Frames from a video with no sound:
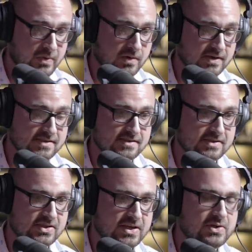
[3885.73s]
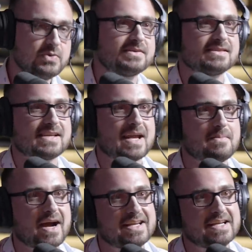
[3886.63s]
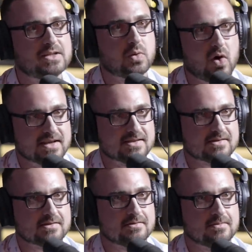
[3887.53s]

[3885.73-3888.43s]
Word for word: was she used the same I D twice.